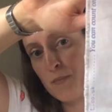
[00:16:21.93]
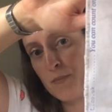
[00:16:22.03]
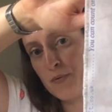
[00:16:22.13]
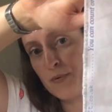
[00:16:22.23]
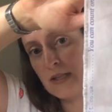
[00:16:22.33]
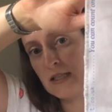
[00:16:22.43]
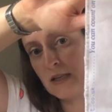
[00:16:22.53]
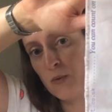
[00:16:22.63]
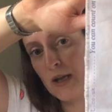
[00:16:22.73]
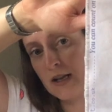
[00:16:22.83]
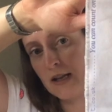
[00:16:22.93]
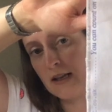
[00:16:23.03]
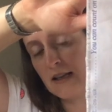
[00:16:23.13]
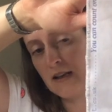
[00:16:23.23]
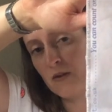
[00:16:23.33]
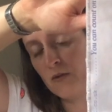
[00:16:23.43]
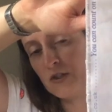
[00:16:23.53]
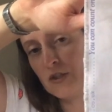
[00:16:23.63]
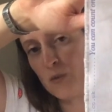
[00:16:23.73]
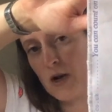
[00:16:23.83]
pretty quickly,
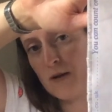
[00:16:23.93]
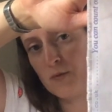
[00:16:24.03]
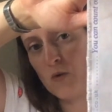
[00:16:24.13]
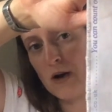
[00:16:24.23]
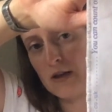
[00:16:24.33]
which is why I'm quite